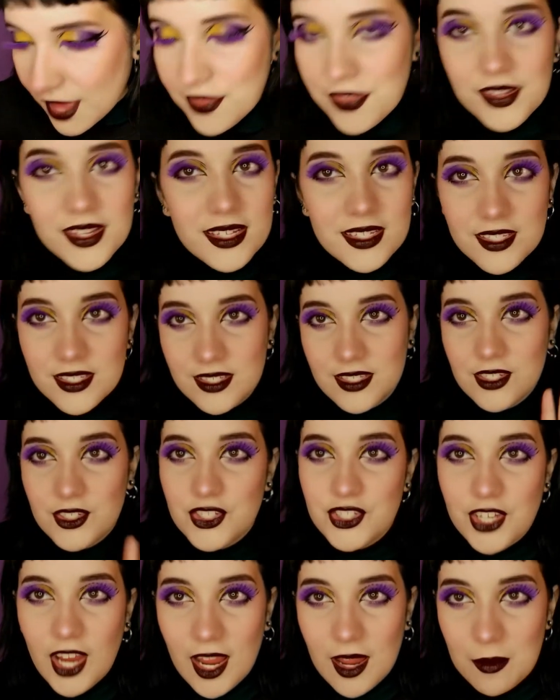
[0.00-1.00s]
I think it's the
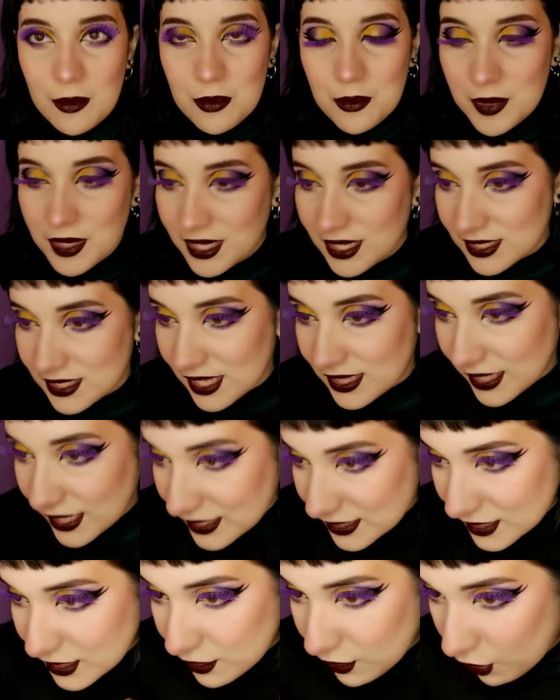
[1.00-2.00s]
shape, because I
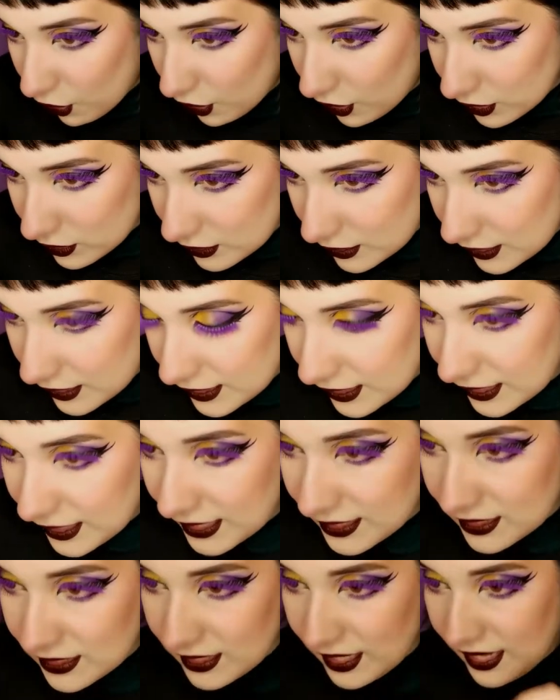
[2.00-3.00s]
like the color and I
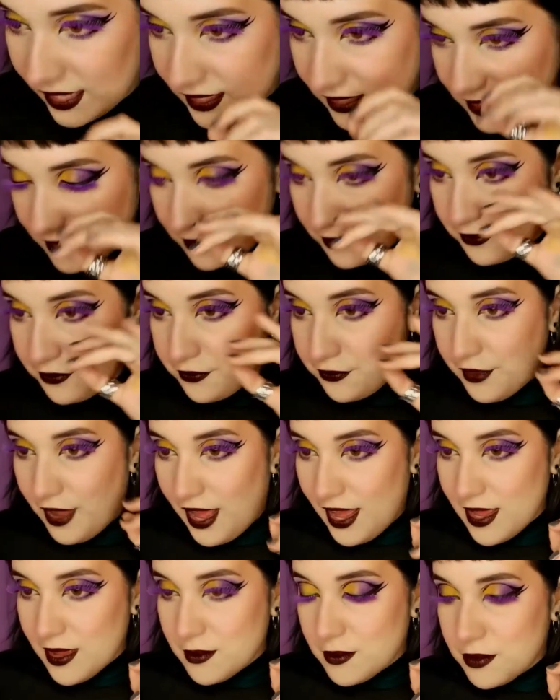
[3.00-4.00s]
kind of like the
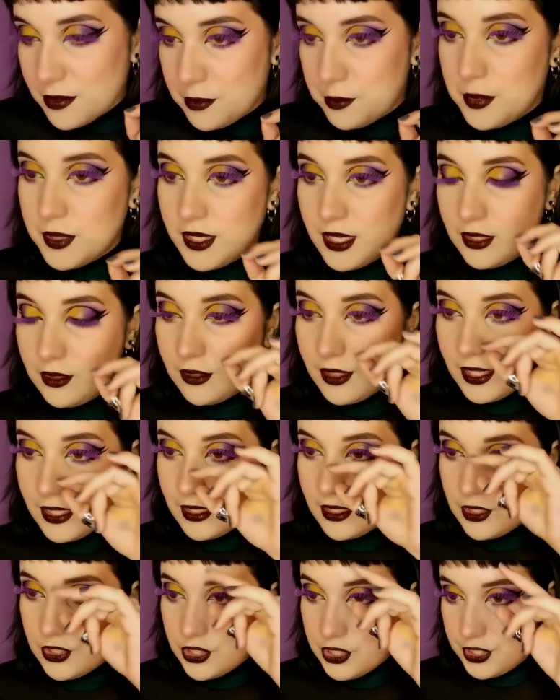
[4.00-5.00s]
vibe, but I don't
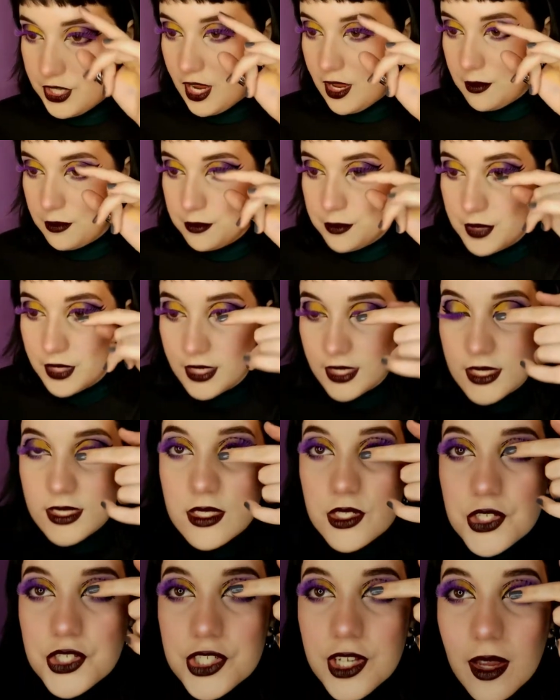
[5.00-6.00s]
like the shape,
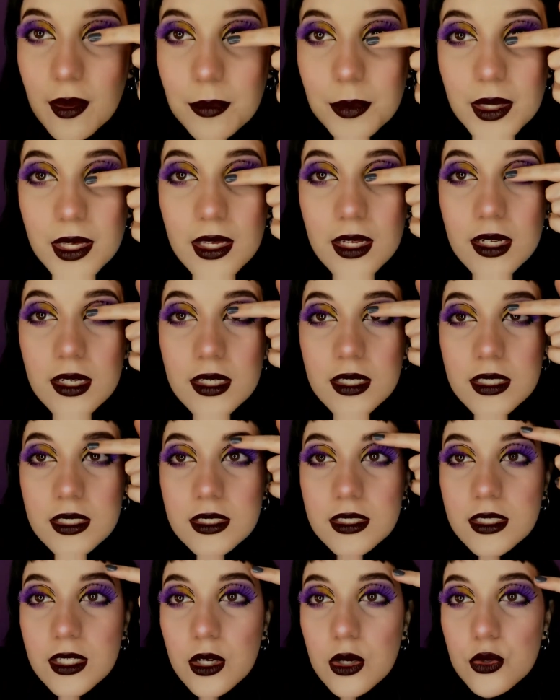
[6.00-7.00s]
because the shape here,
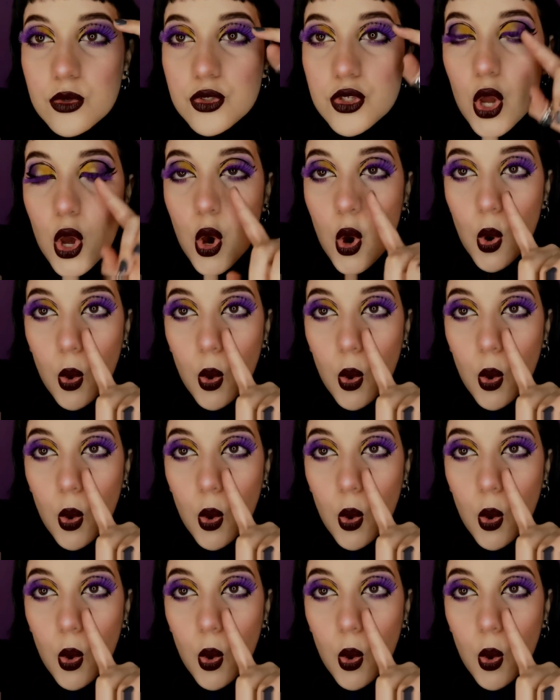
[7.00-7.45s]
it goes